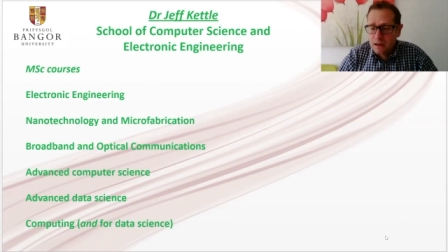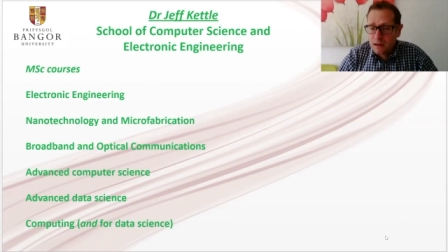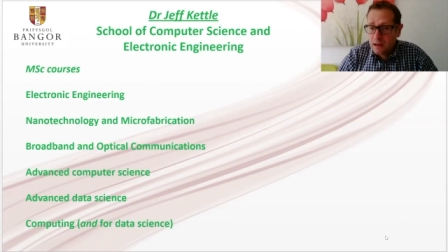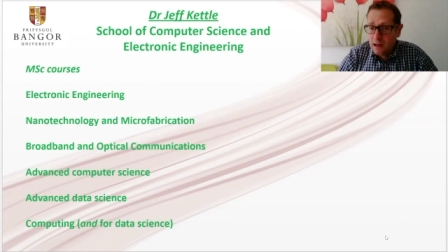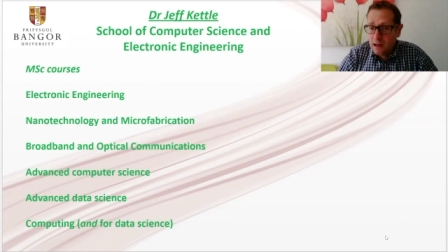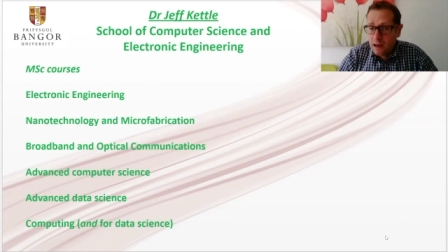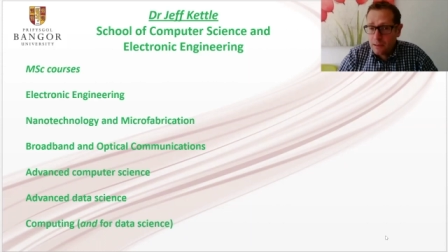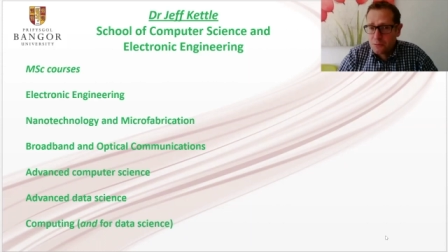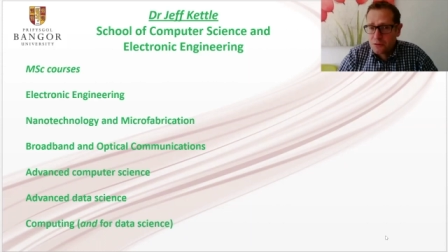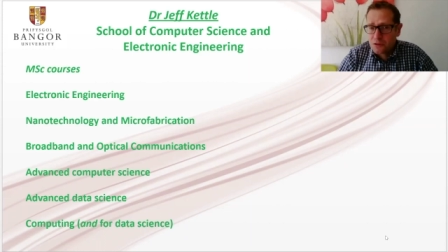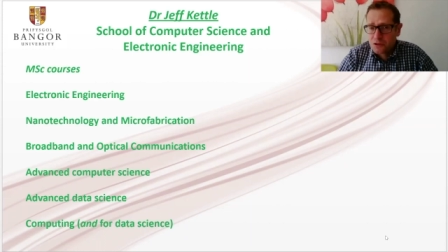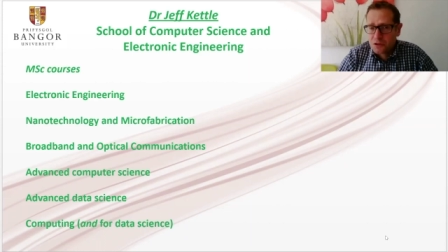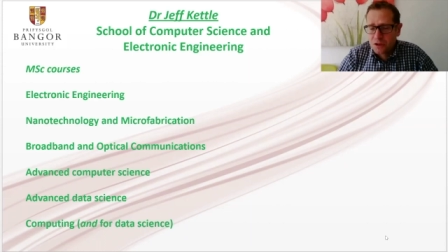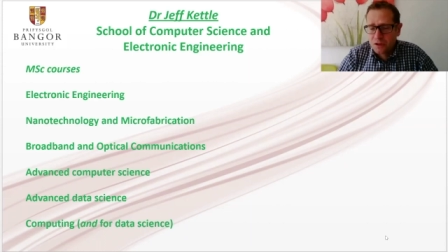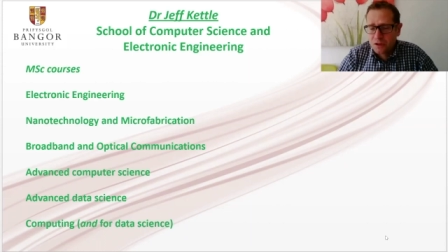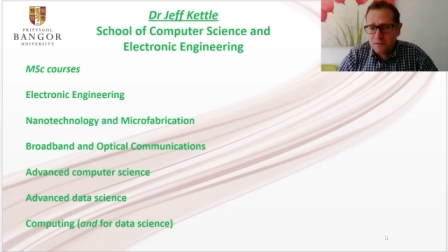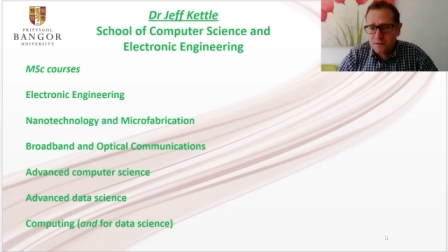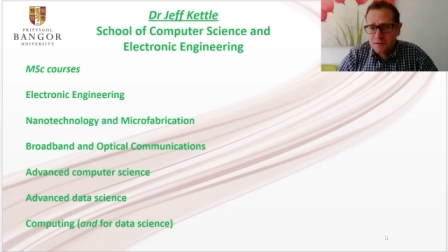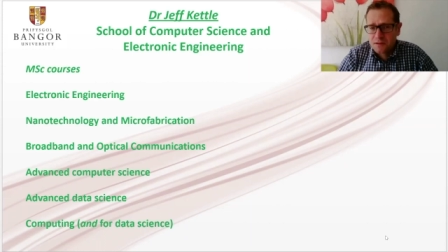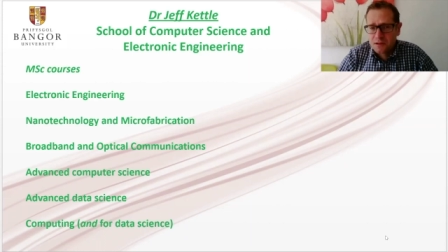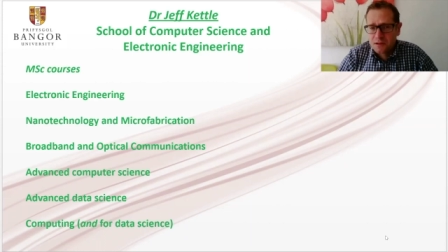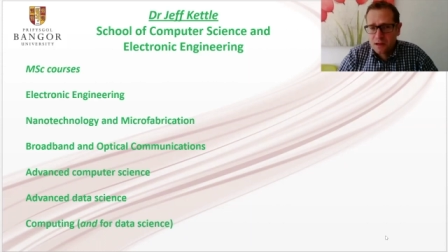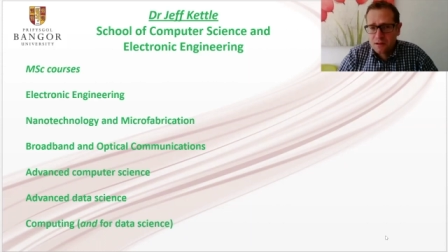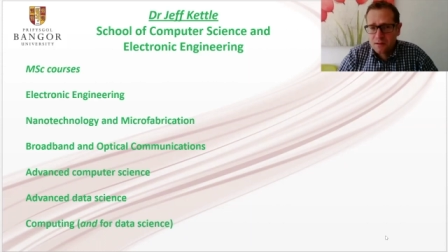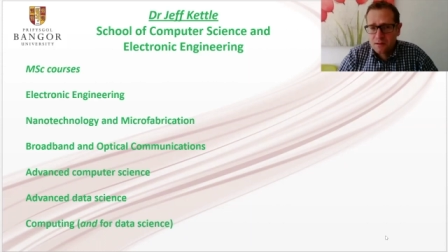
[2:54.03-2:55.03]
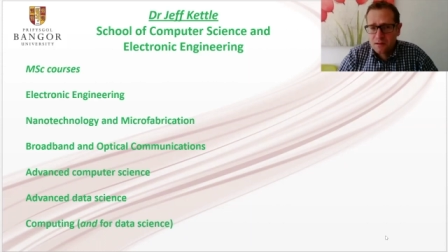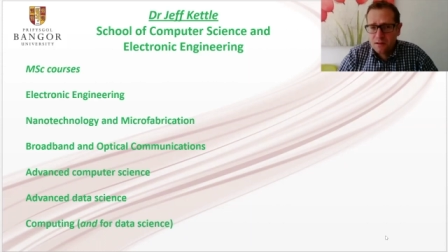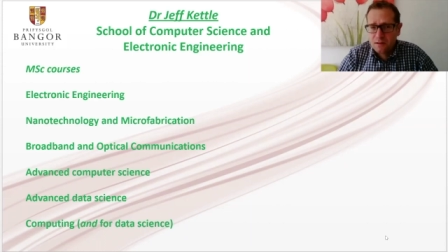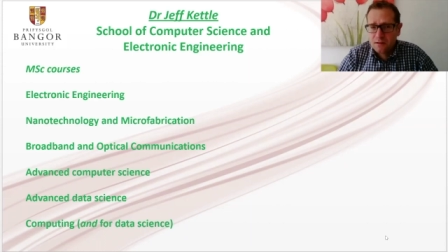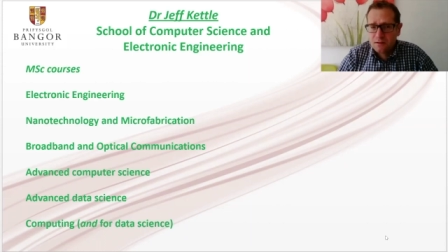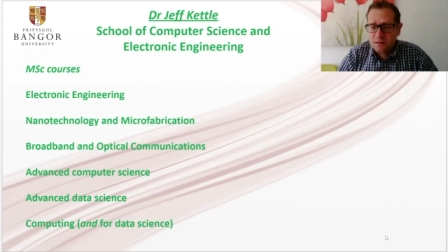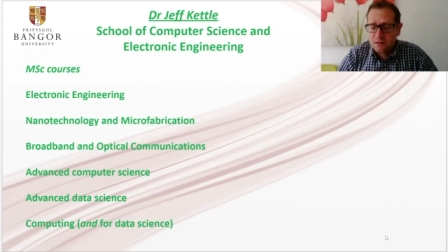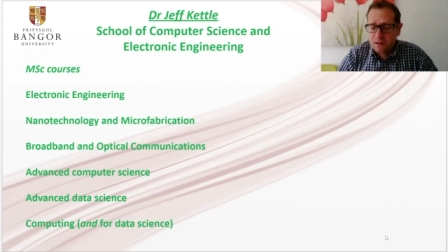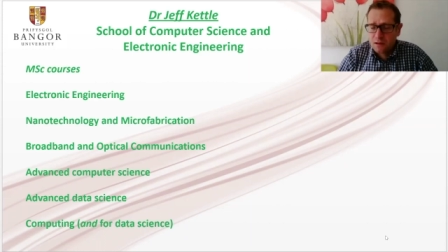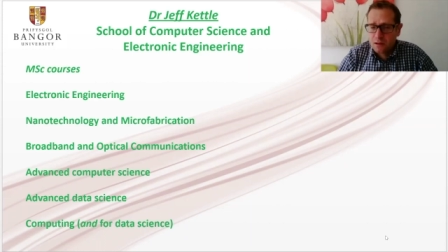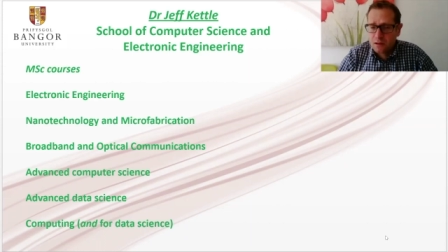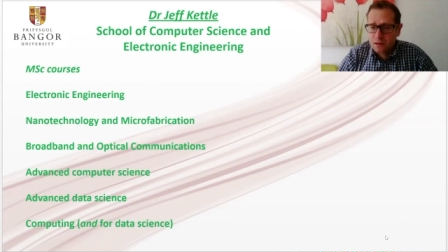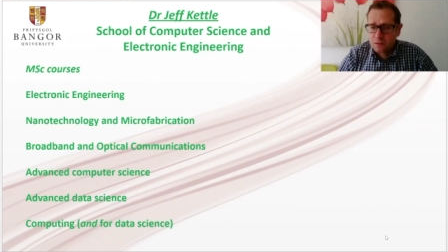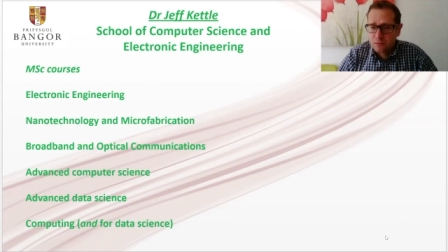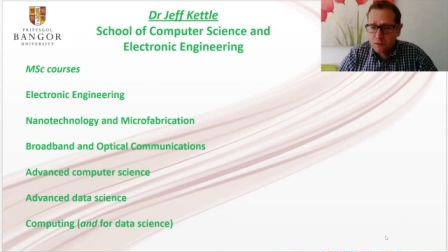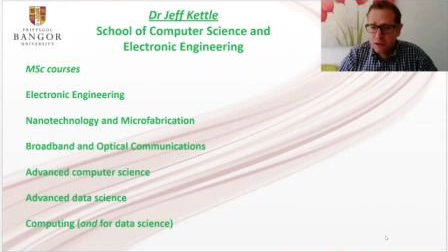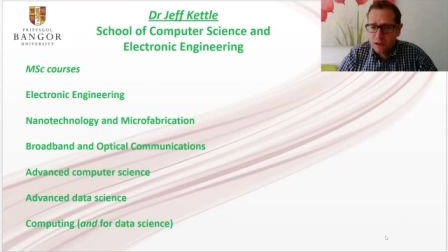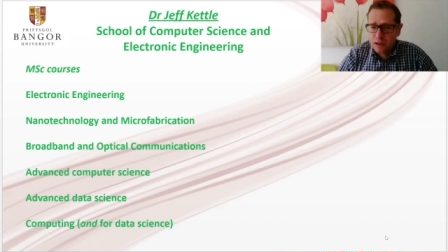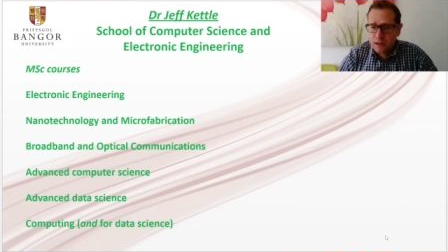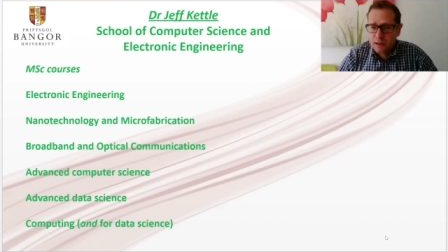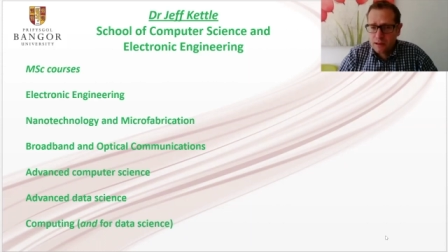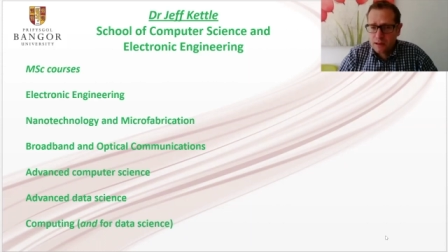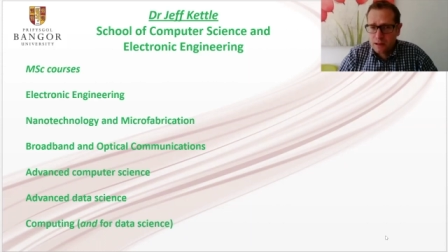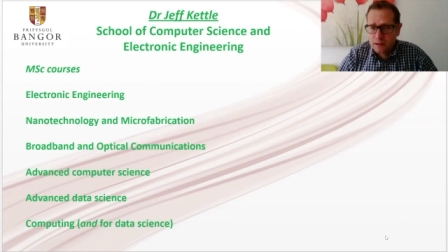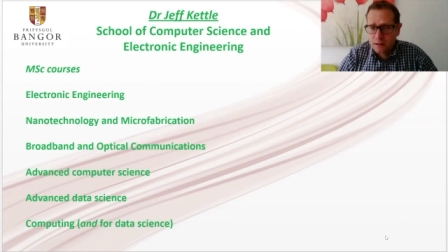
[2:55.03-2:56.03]
laboratory facilities, so you can
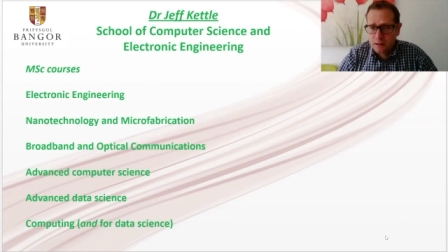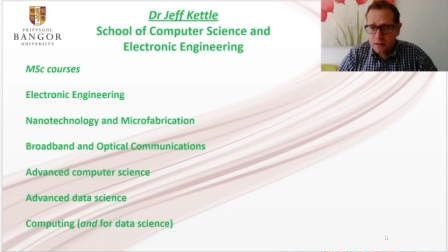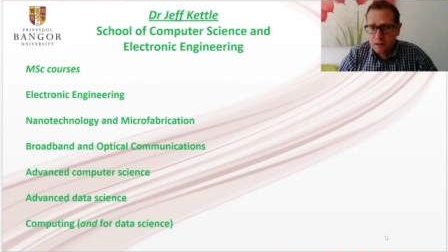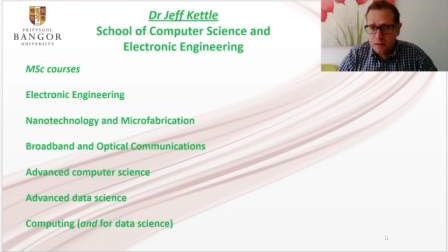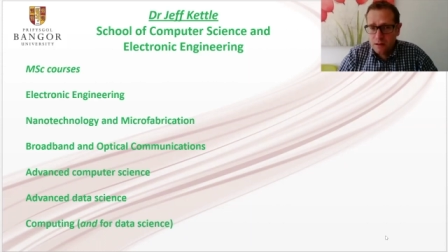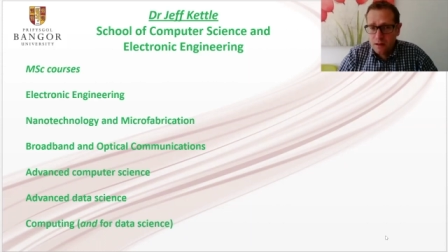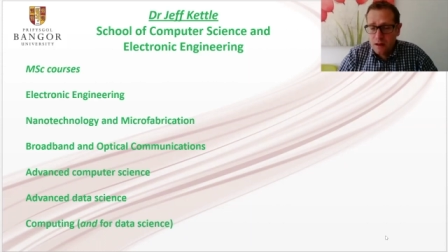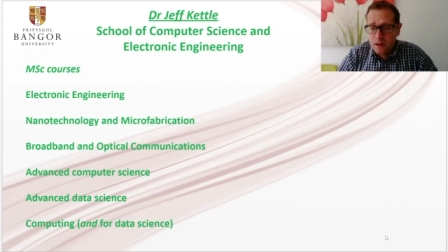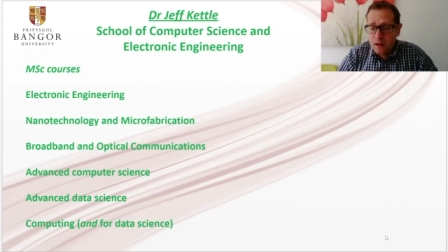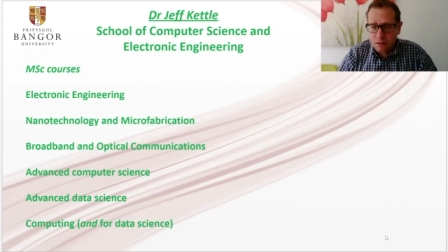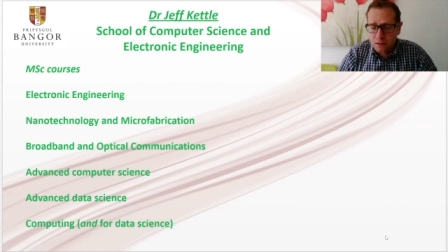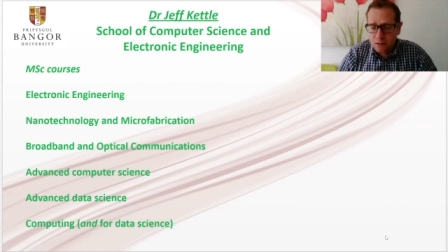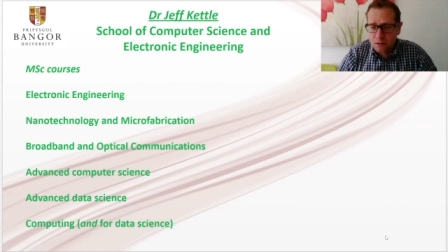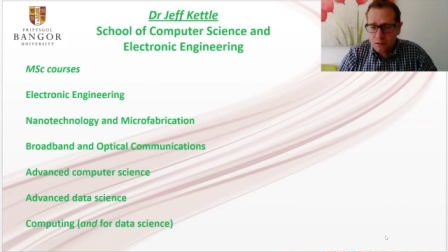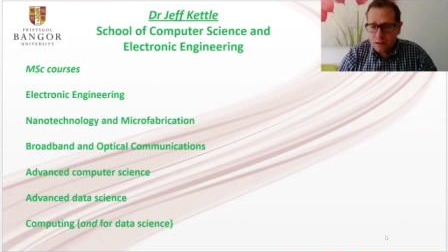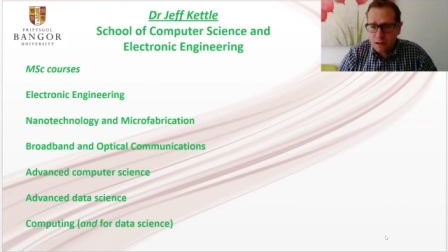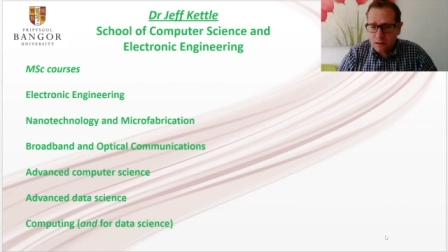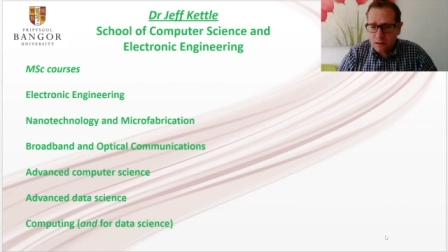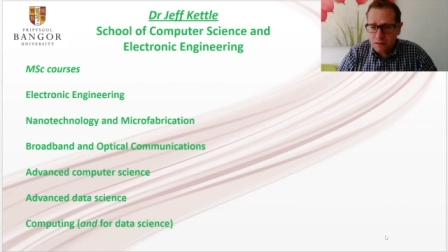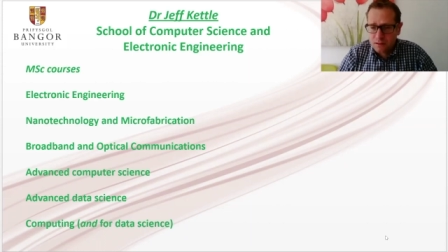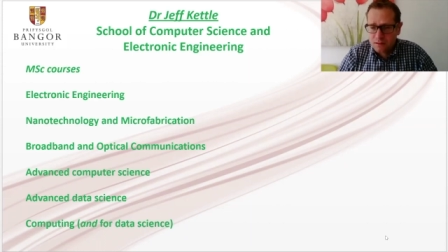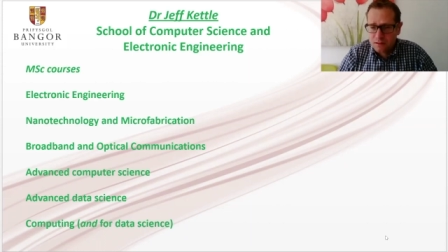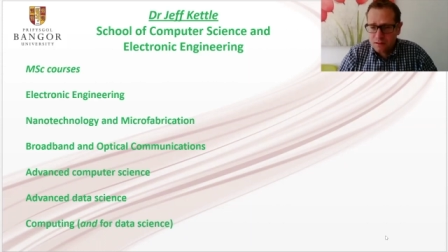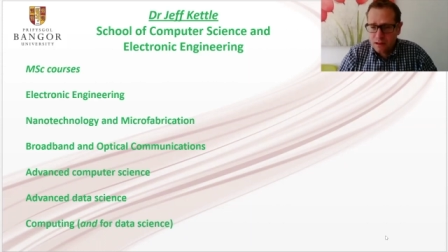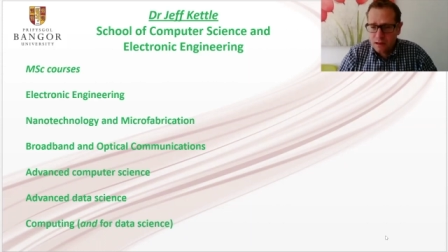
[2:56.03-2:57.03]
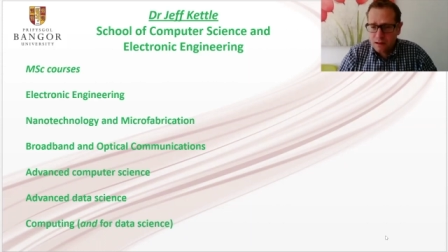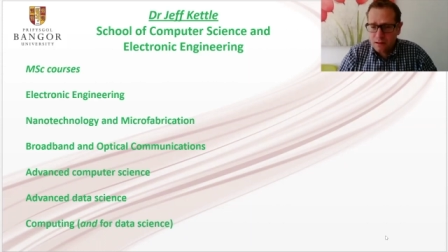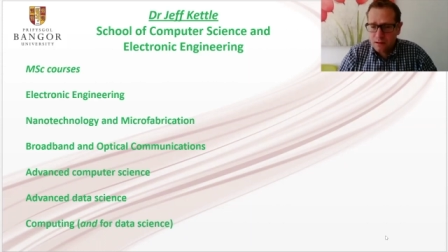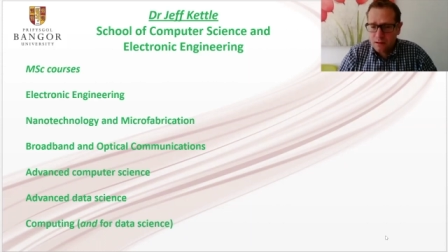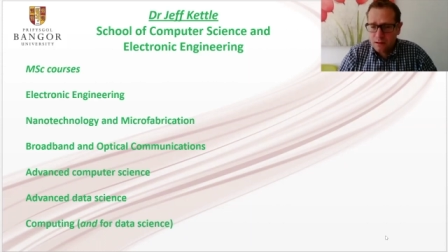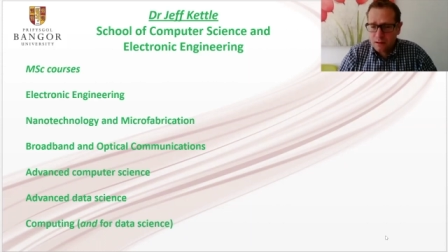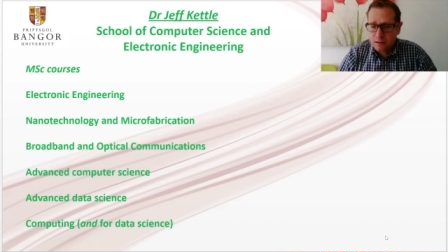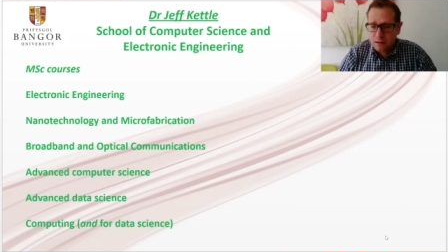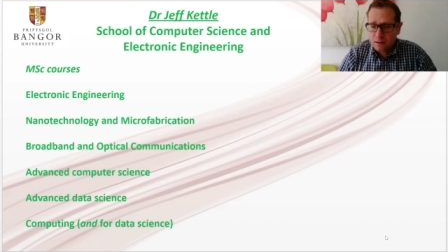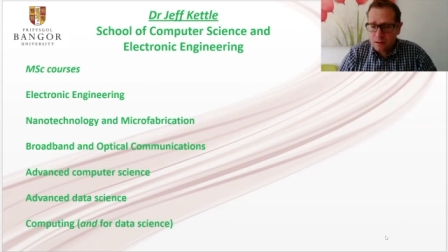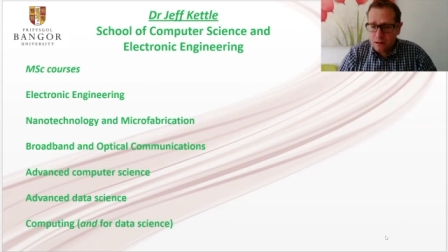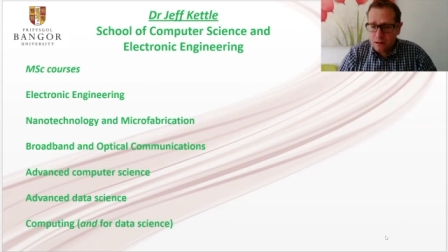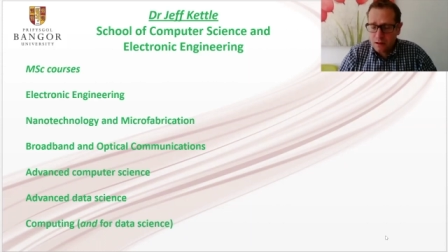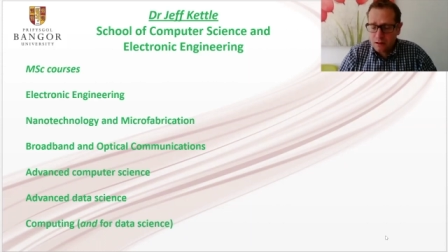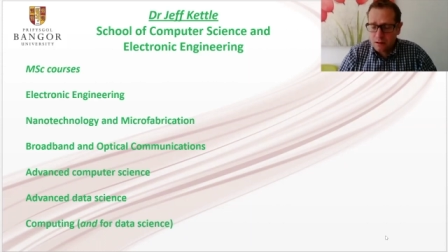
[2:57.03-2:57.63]
really get a good understanding,